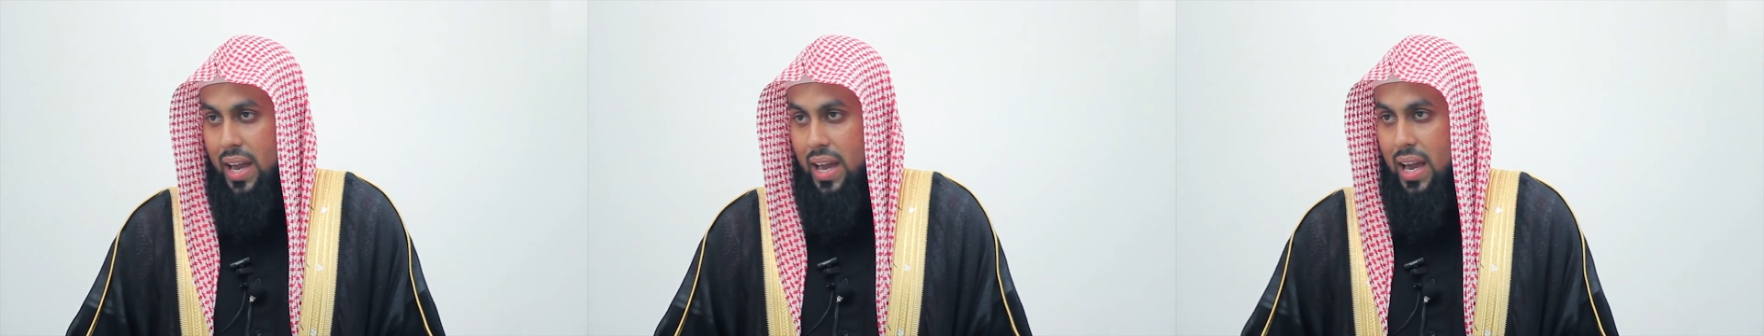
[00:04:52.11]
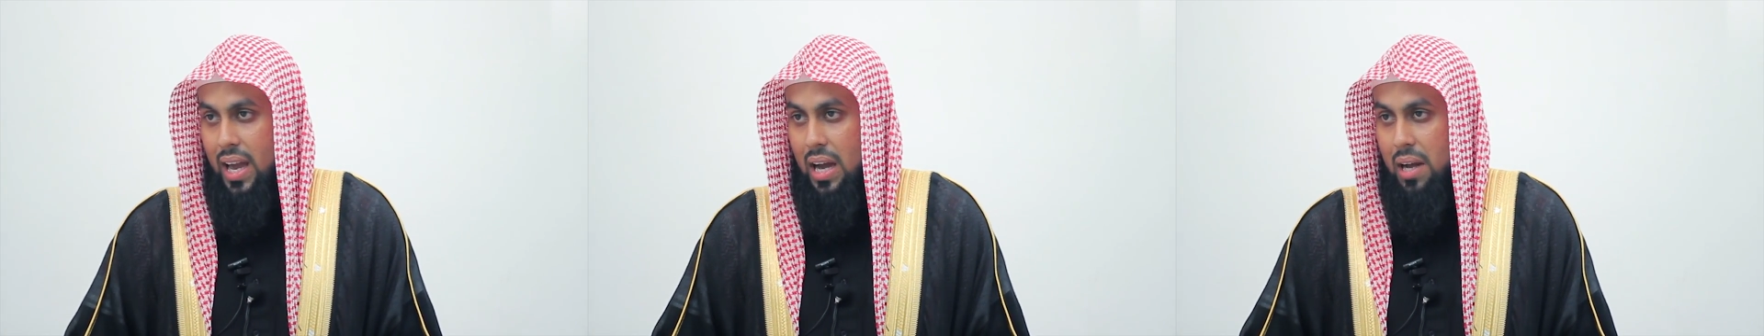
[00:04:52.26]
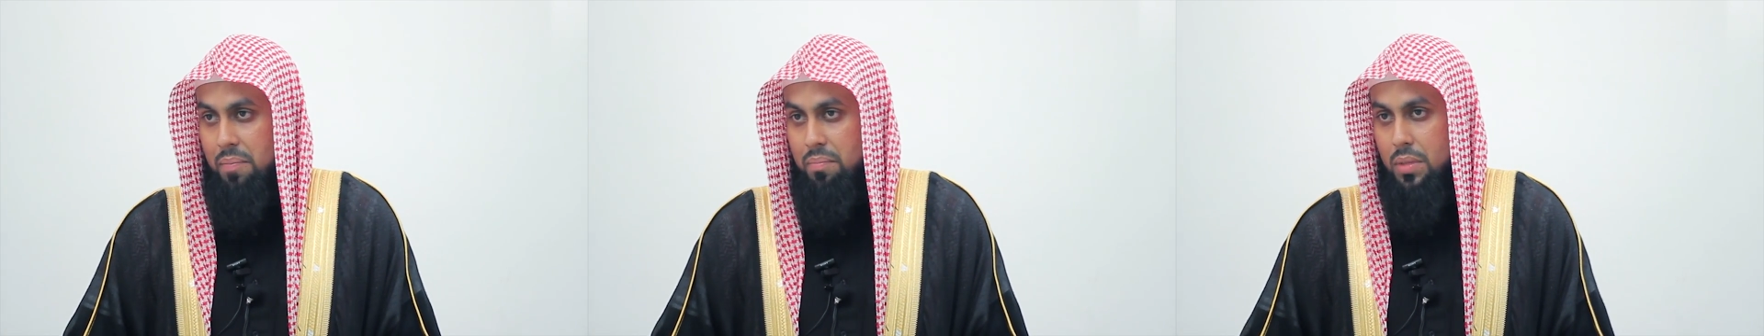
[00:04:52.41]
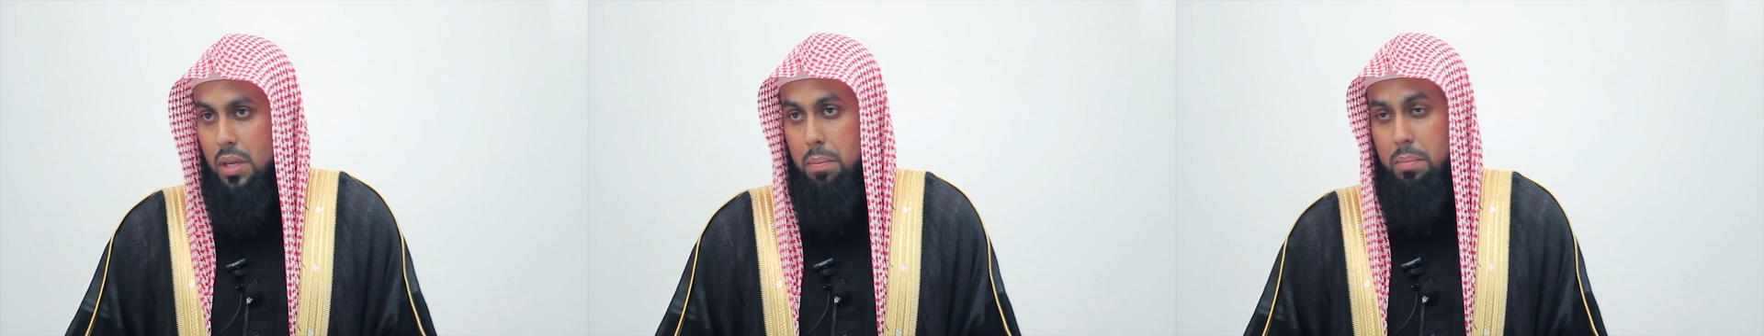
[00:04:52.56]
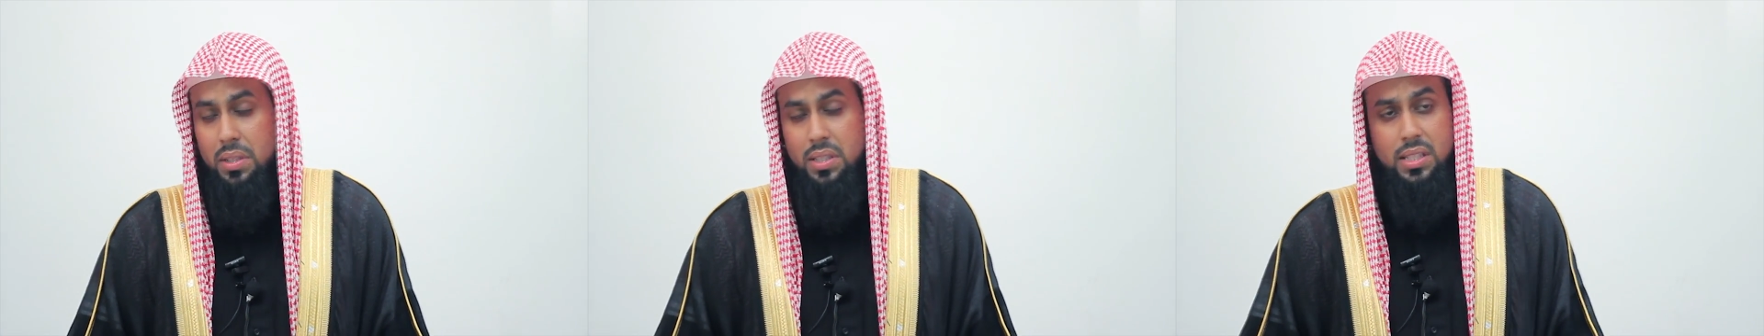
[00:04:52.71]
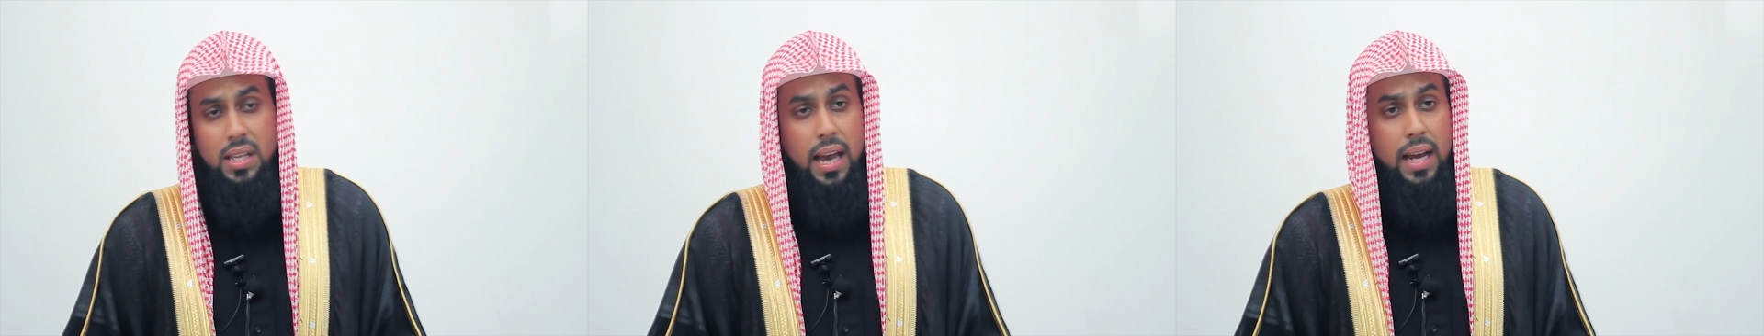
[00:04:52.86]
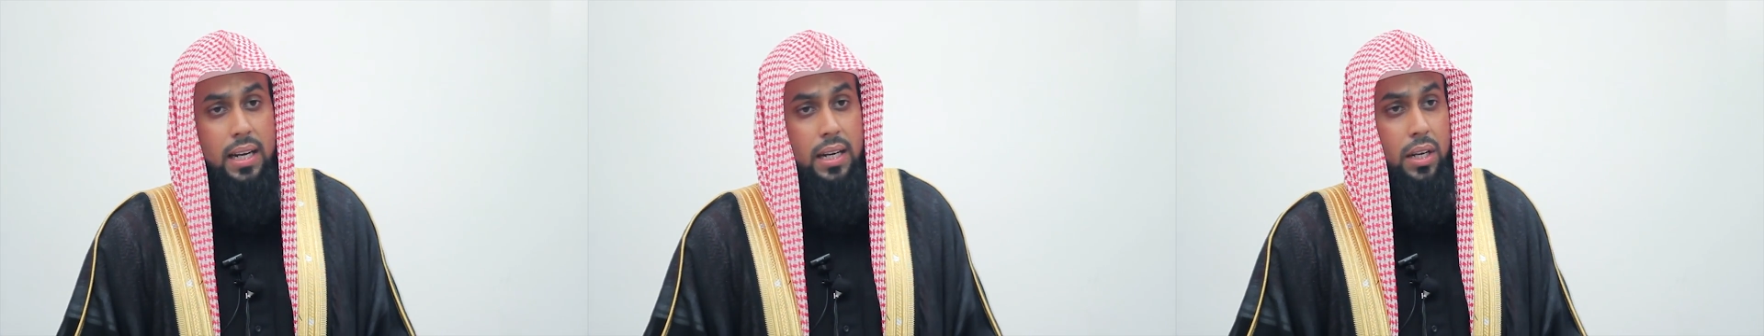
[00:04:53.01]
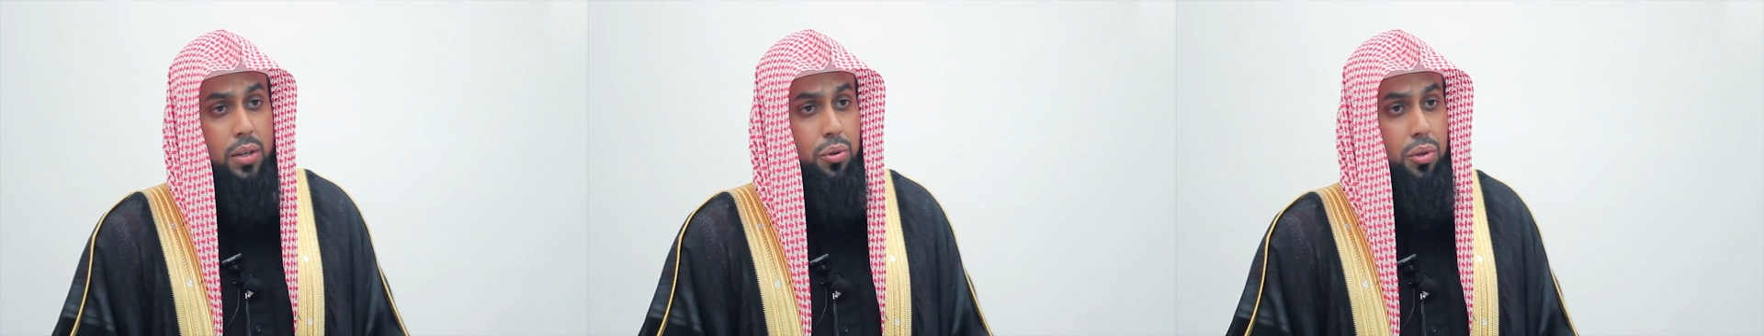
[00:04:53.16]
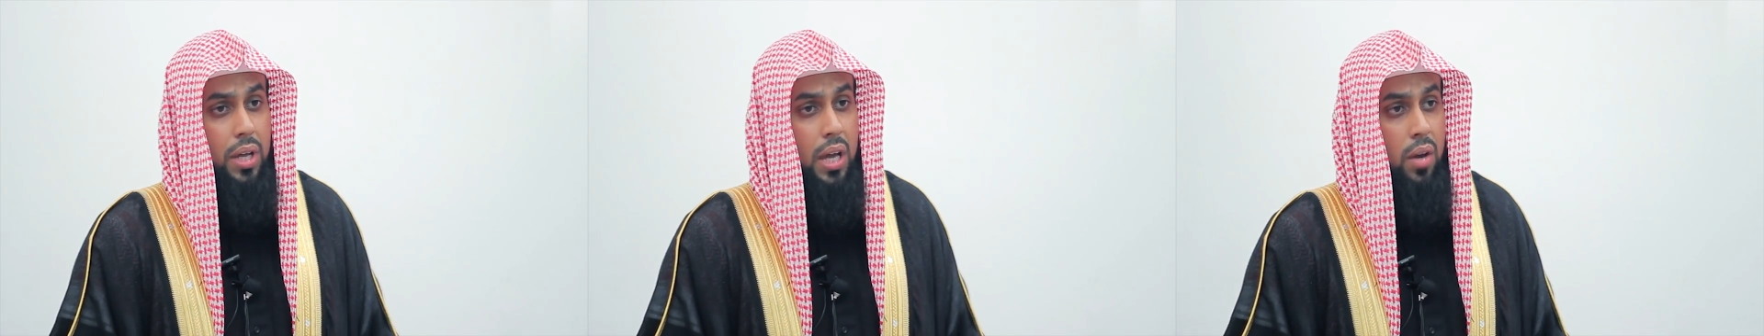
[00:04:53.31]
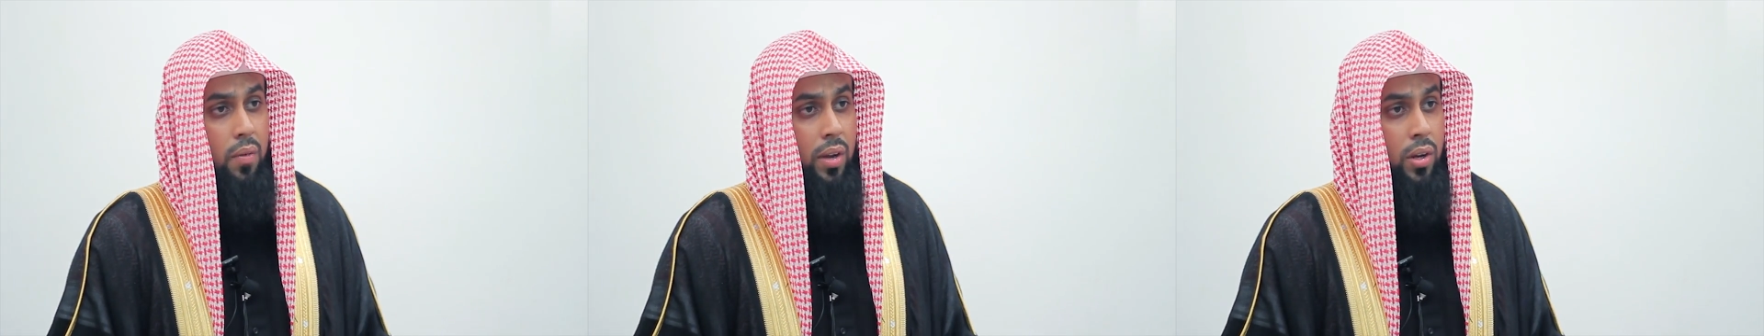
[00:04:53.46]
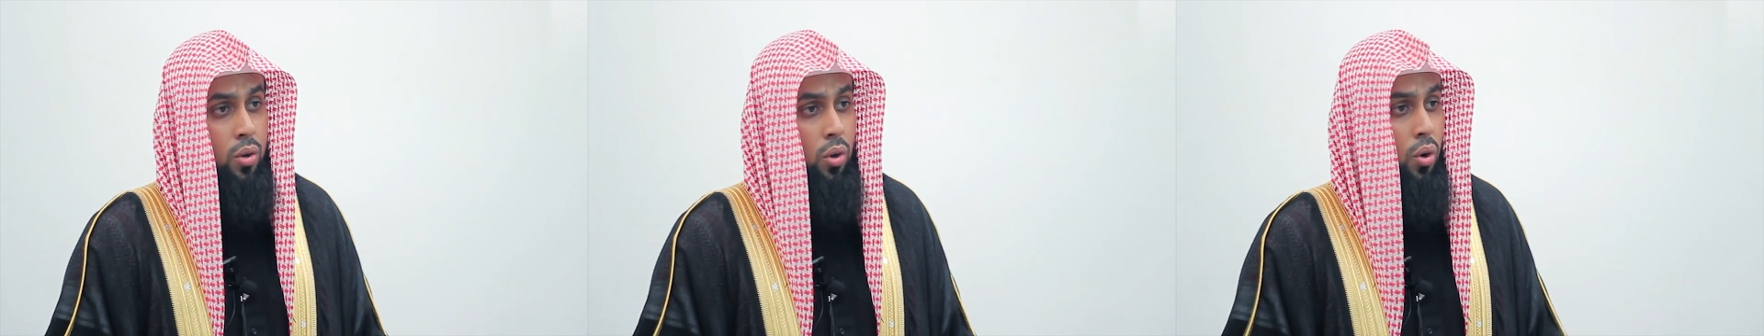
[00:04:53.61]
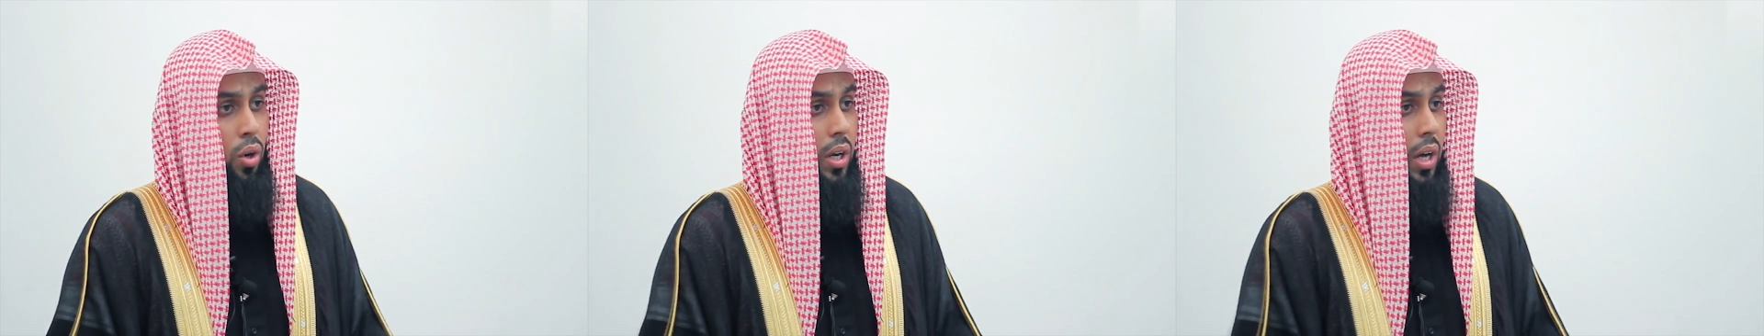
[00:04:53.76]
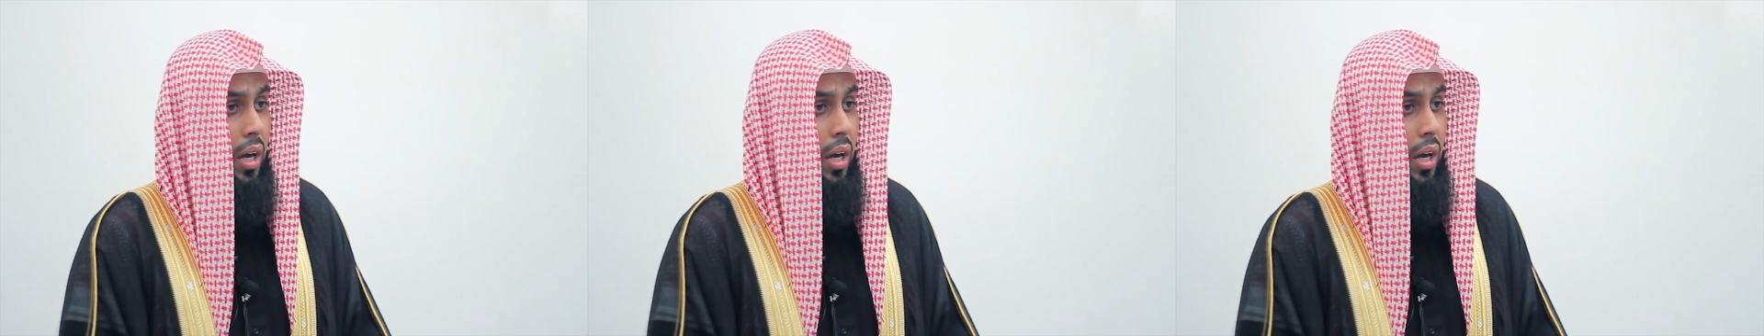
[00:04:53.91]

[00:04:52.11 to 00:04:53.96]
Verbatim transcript: haya. But sadly today when you